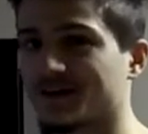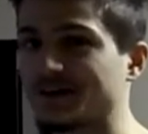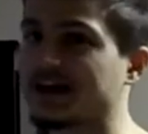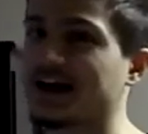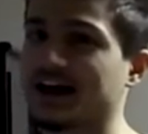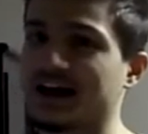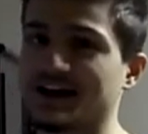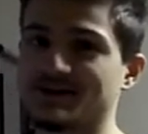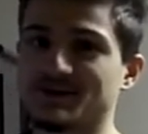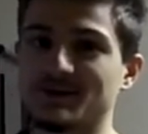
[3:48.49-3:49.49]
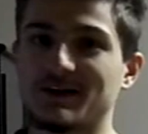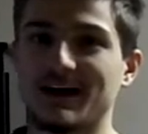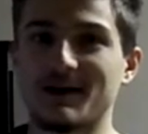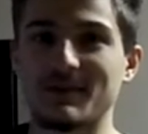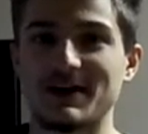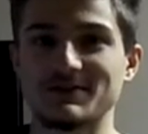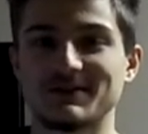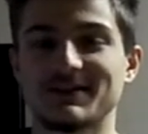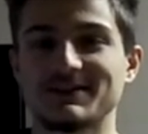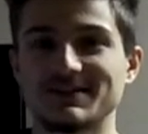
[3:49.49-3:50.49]
You kind of had to, I imagine,
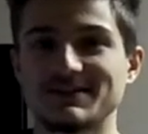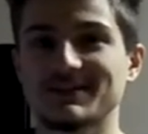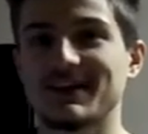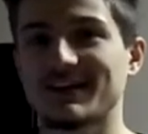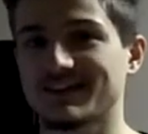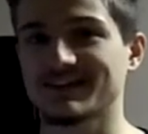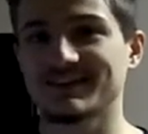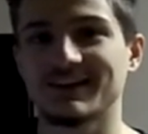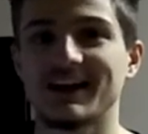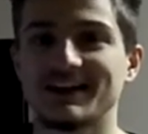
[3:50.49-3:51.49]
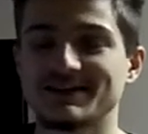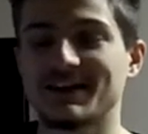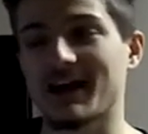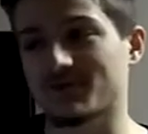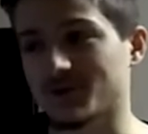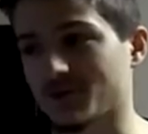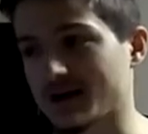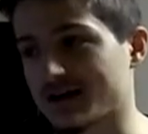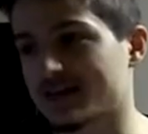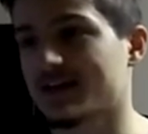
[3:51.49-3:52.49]
because it's like you have to
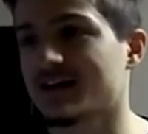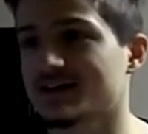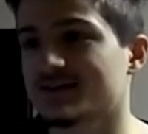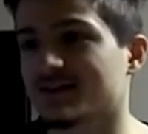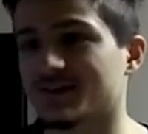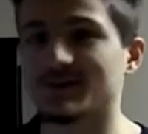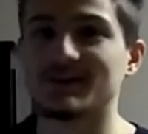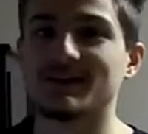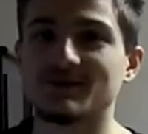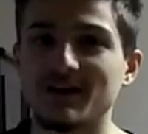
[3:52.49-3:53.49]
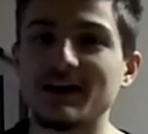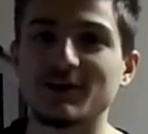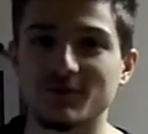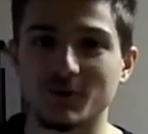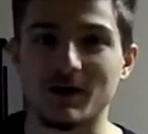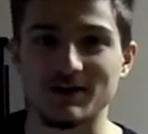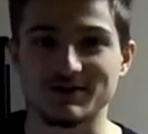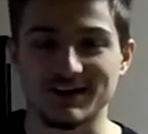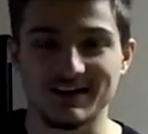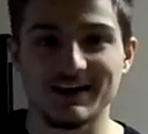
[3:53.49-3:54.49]
grade it. So thank you for
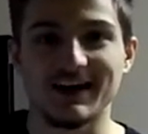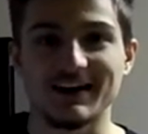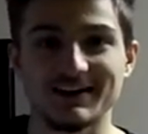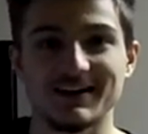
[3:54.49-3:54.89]
watching, and